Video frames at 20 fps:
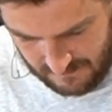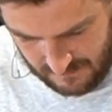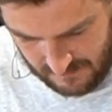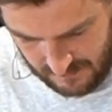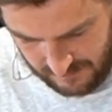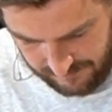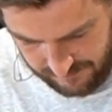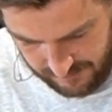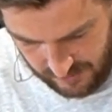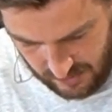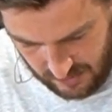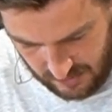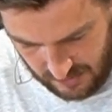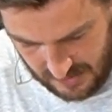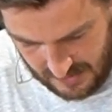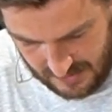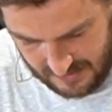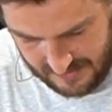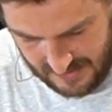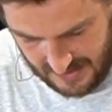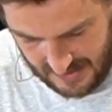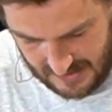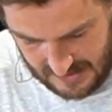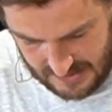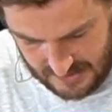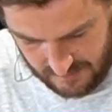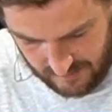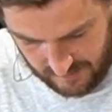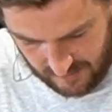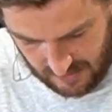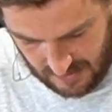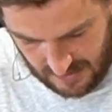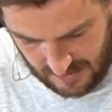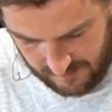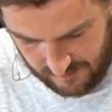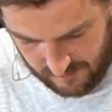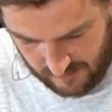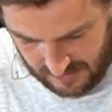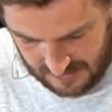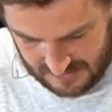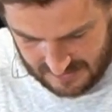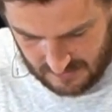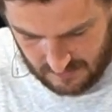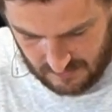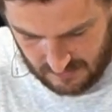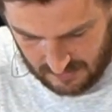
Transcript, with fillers: the few days of life, what is it?